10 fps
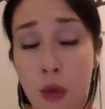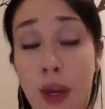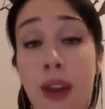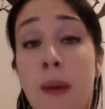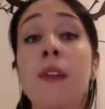to
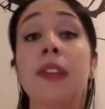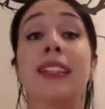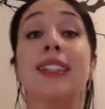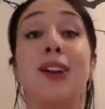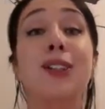do it.
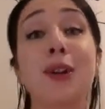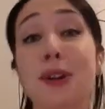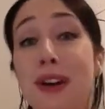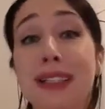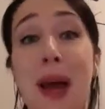This is also
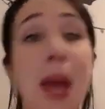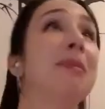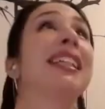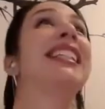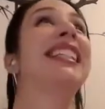a great
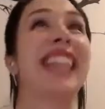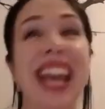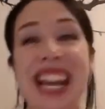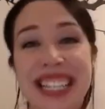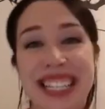time to
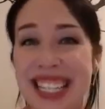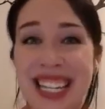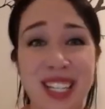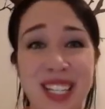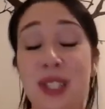dance
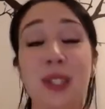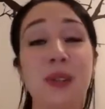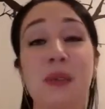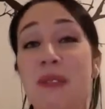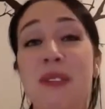and just
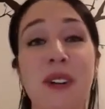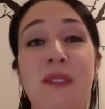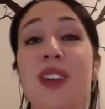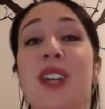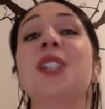do
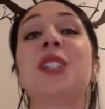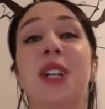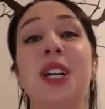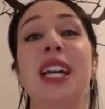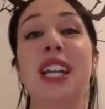whatever feels
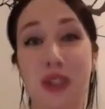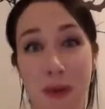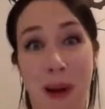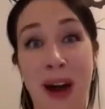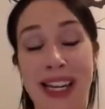good in
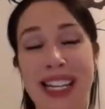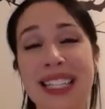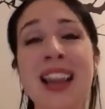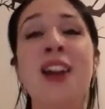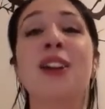your
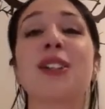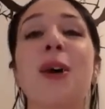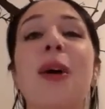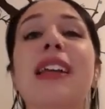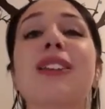bodies.
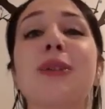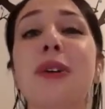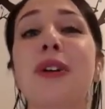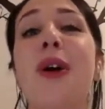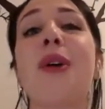So in
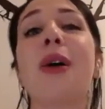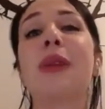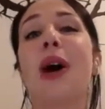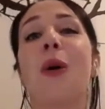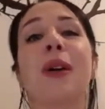lunar yoga,
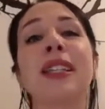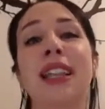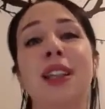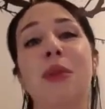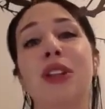we always
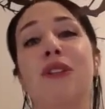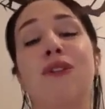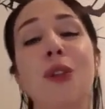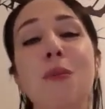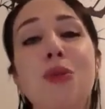celebrate the
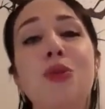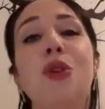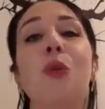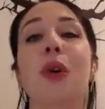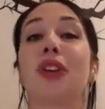full
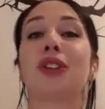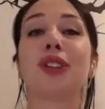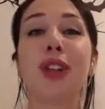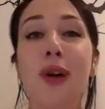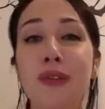moon with a
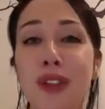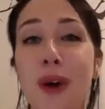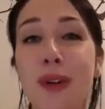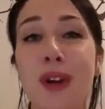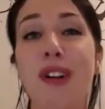slow flow
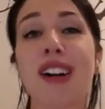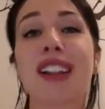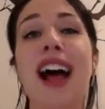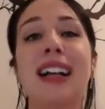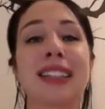yoga
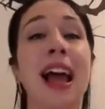class